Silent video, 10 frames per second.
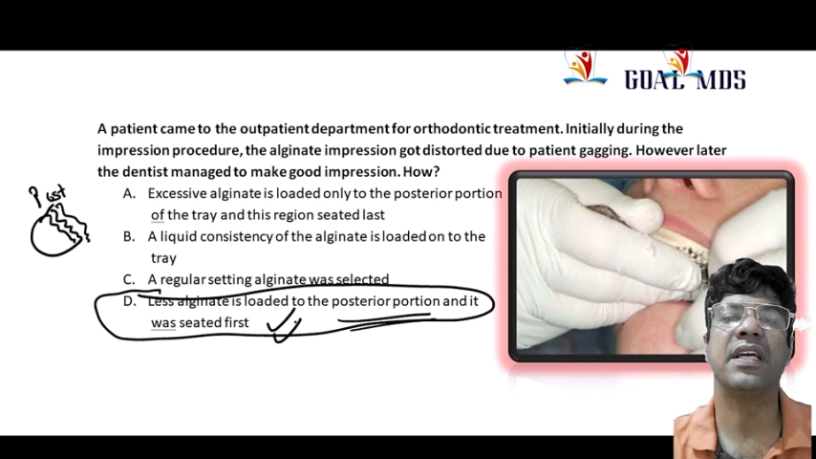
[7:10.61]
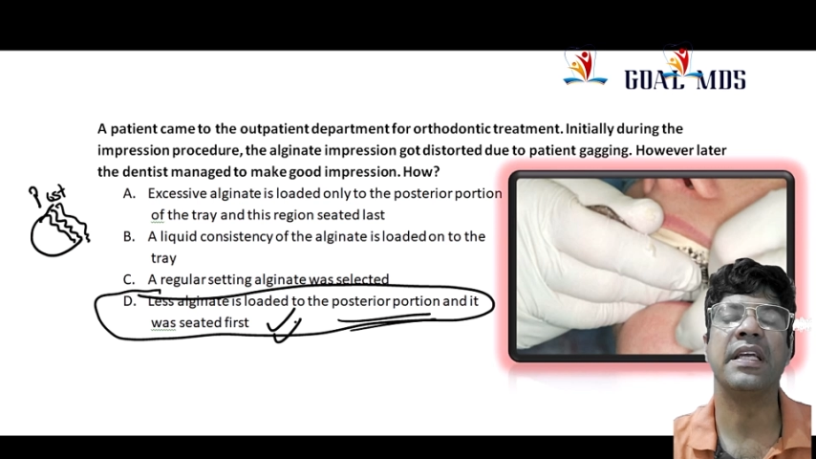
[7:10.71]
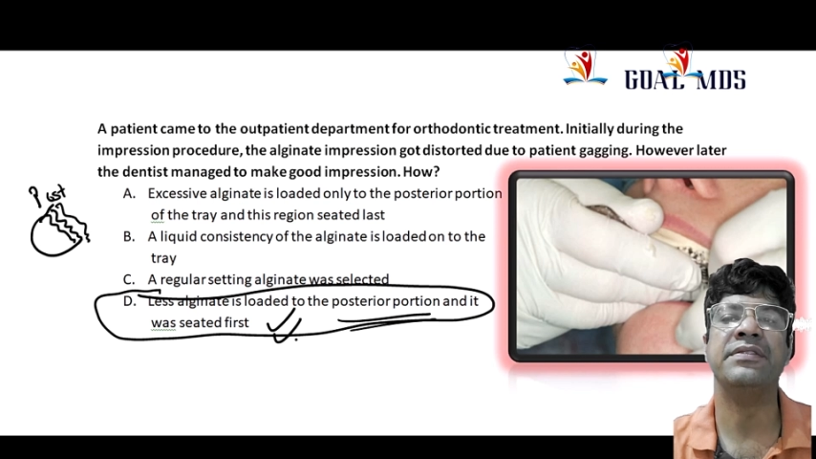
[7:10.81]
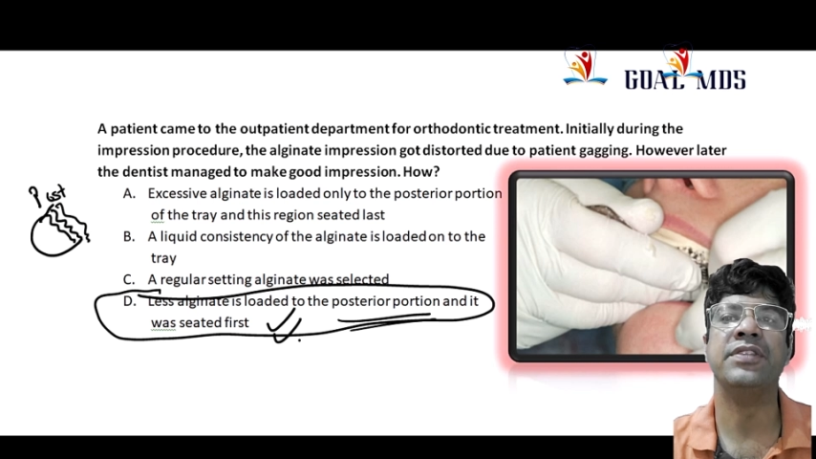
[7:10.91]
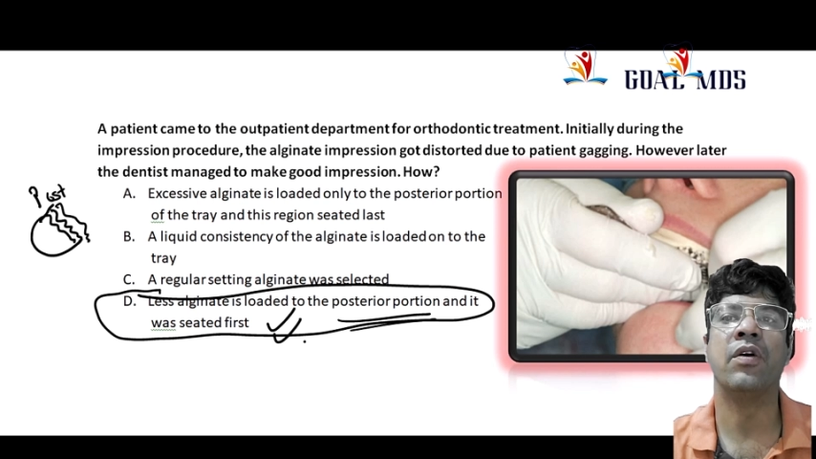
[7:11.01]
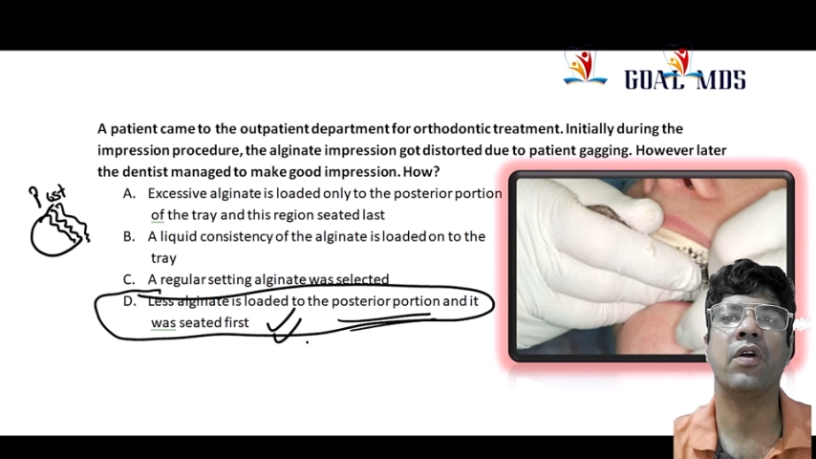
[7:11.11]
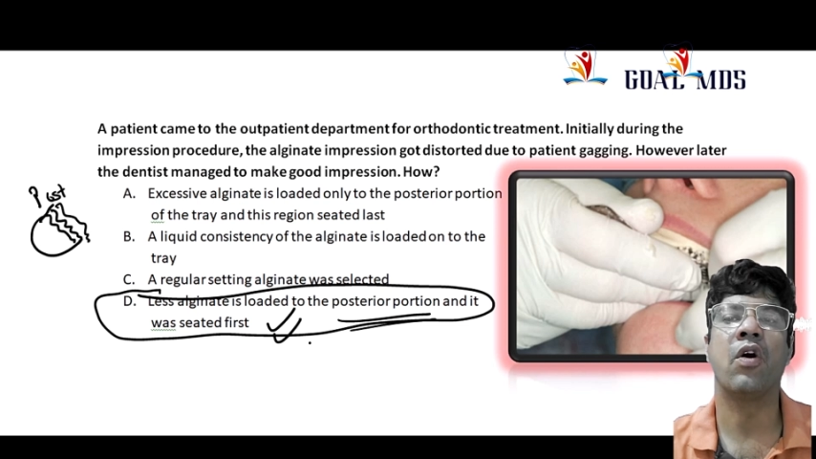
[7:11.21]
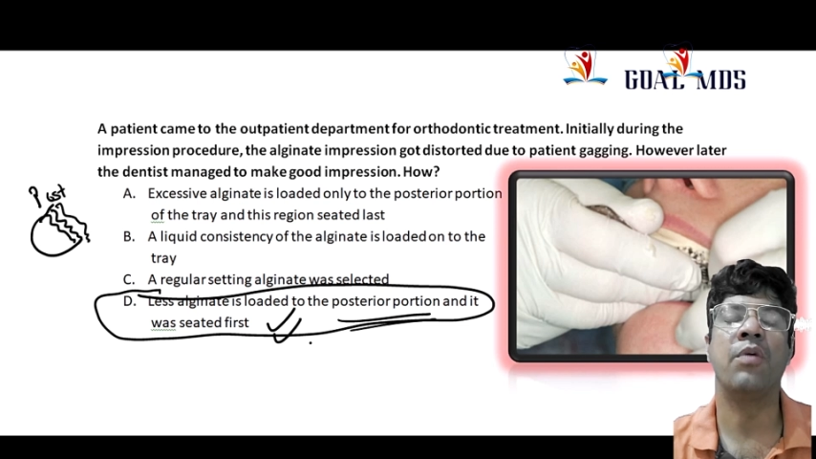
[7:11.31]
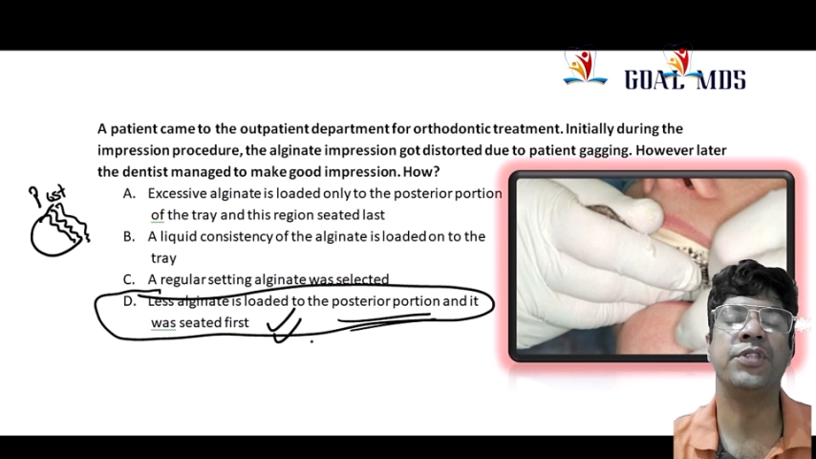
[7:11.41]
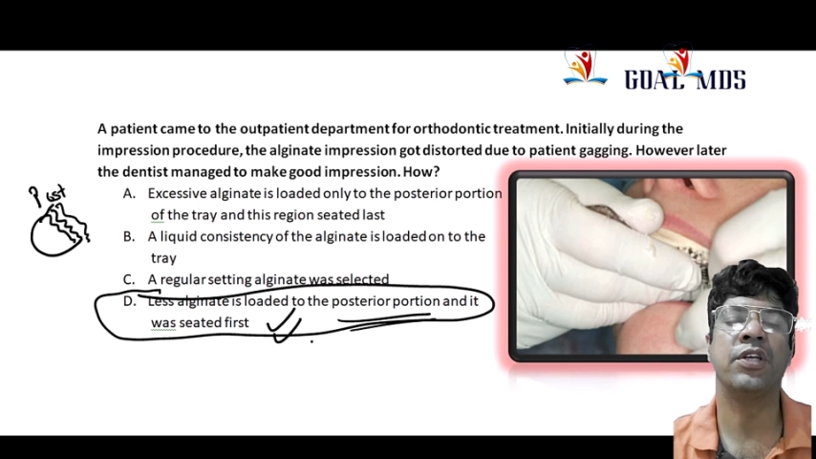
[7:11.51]
is your
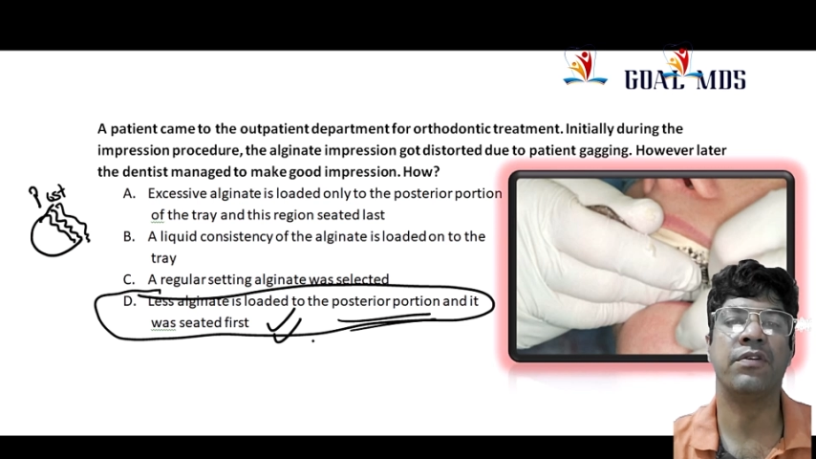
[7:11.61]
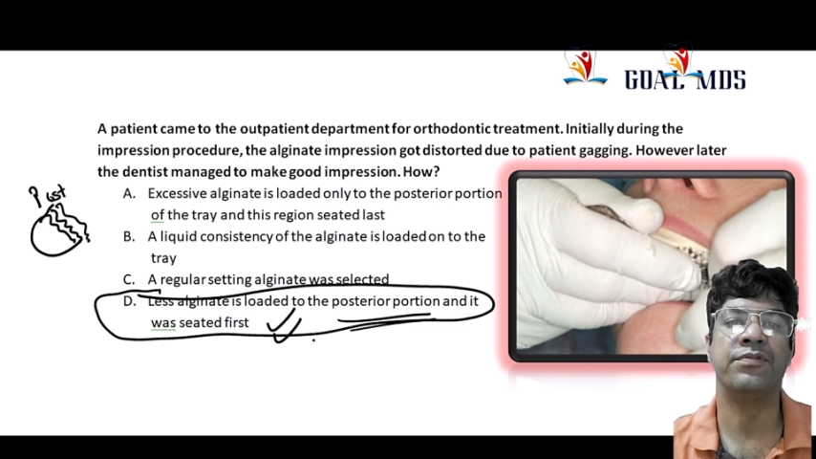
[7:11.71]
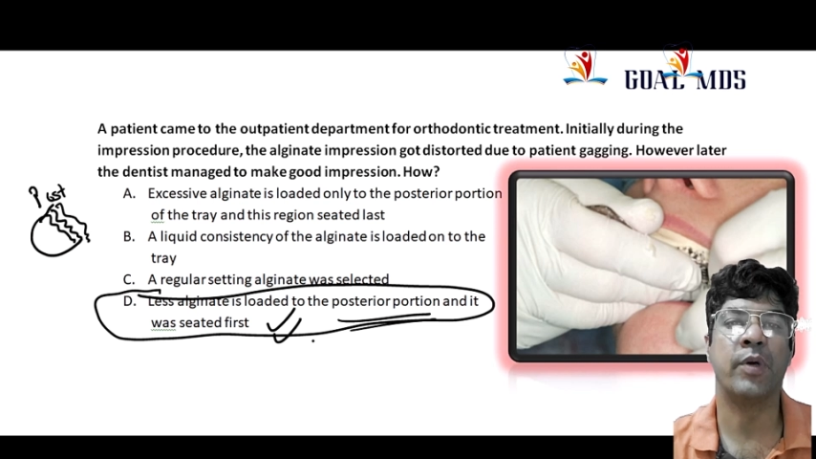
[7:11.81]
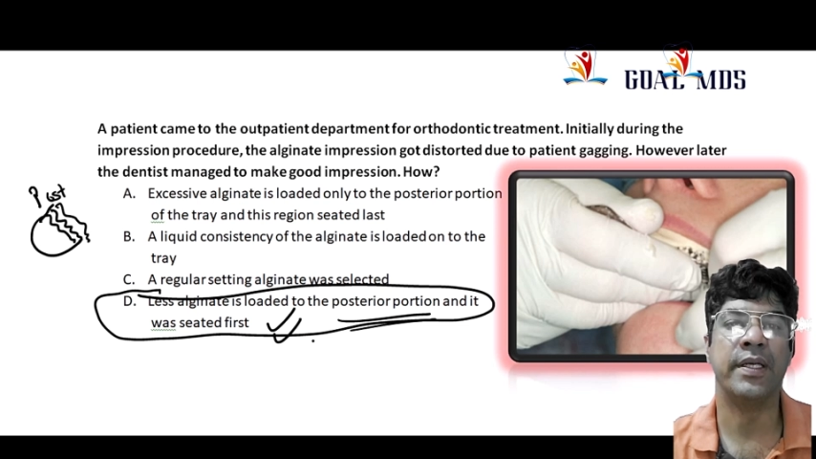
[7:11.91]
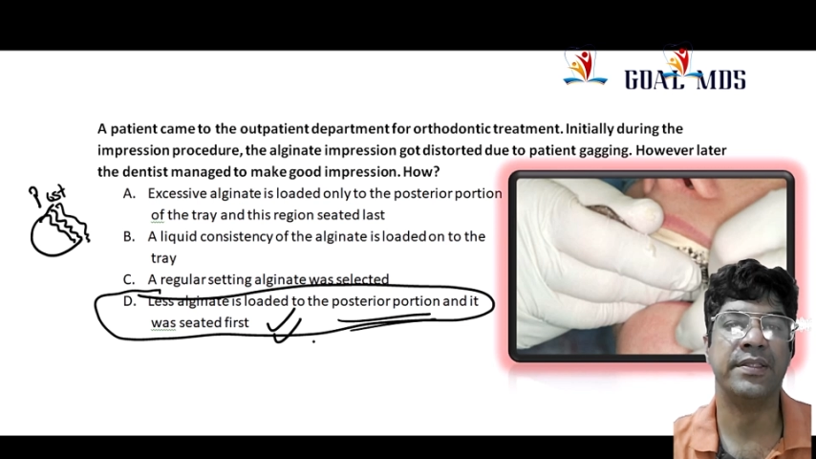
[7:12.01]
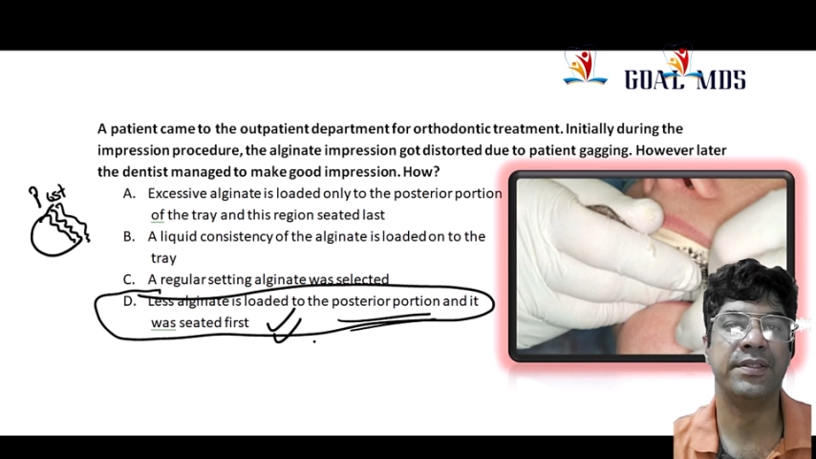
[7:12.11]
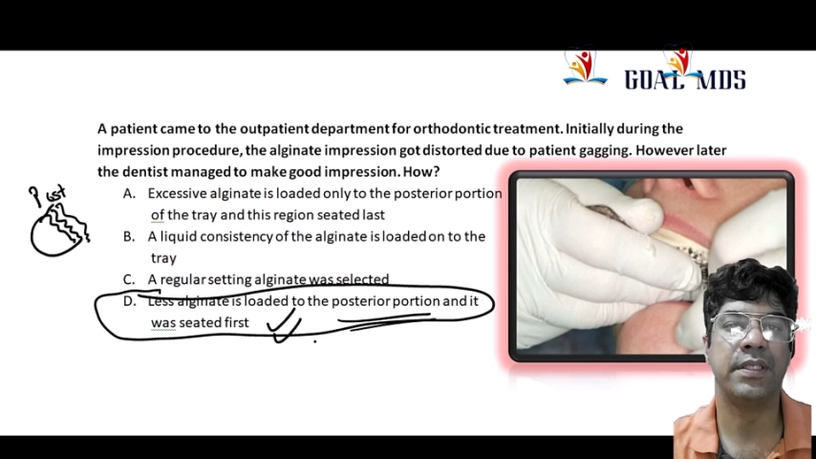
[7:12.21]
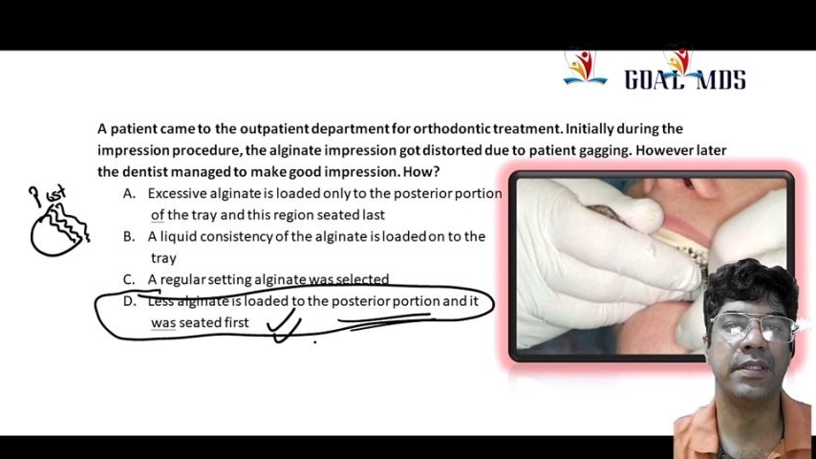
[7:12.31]
option of choice.